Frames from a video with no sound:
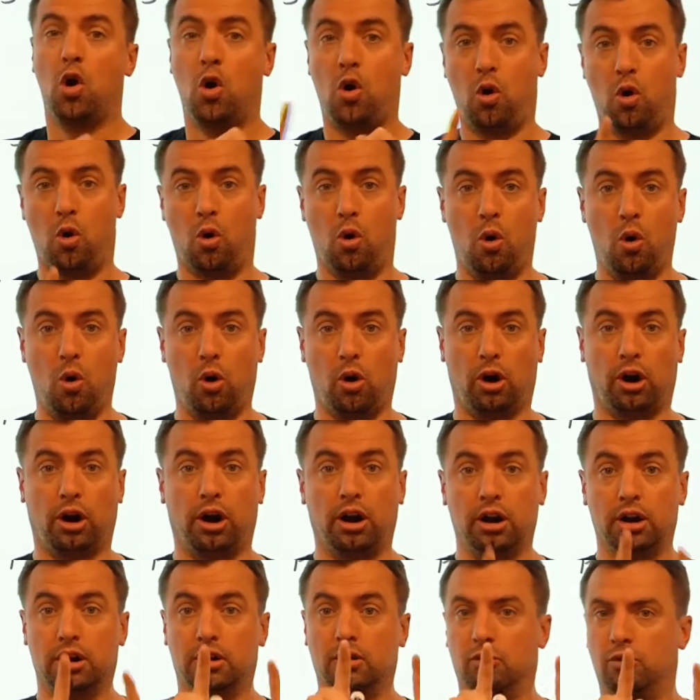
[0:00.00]
or
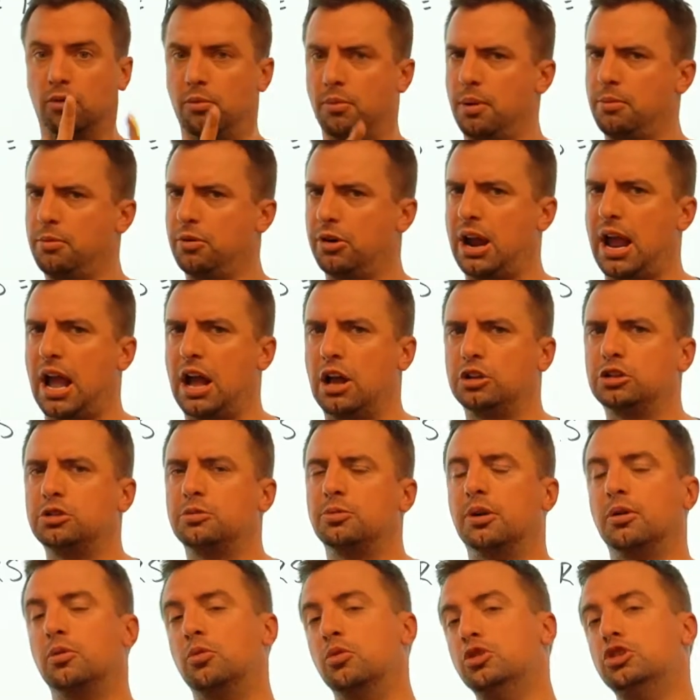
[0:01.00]
remember
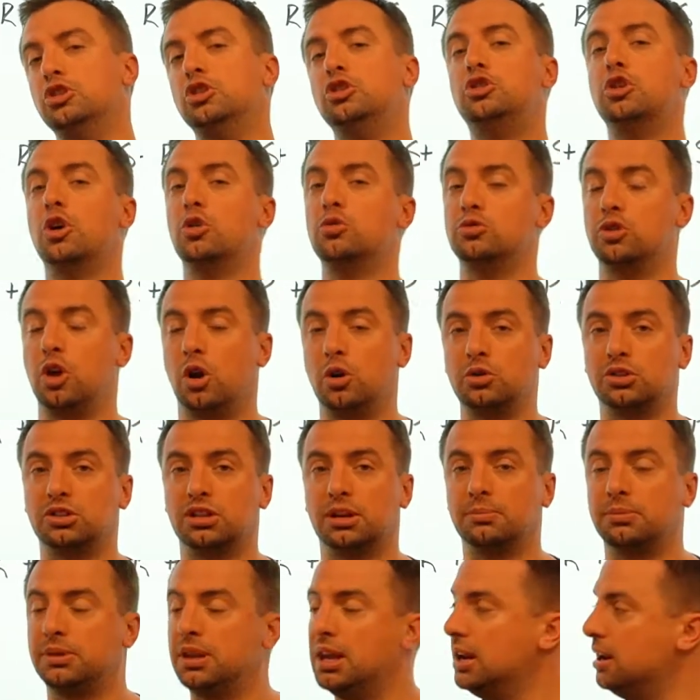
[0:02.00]
algebra, when you don't know
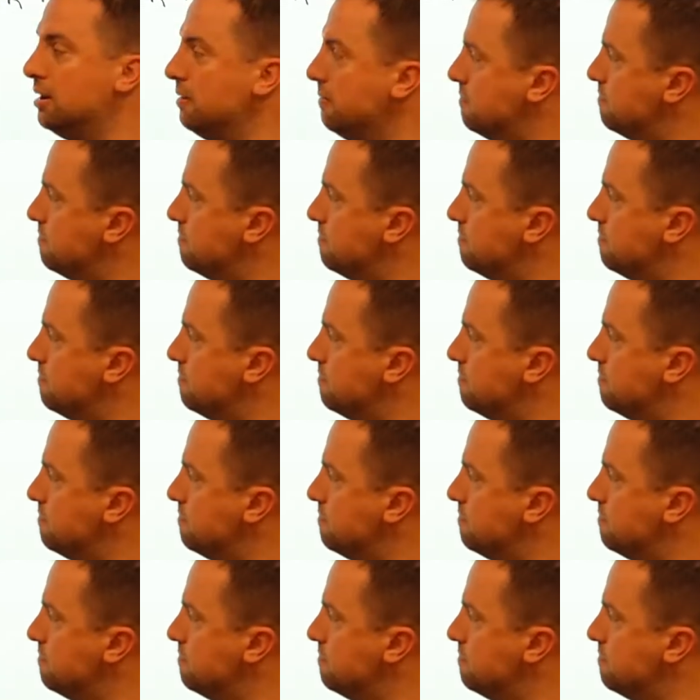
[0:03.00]
something,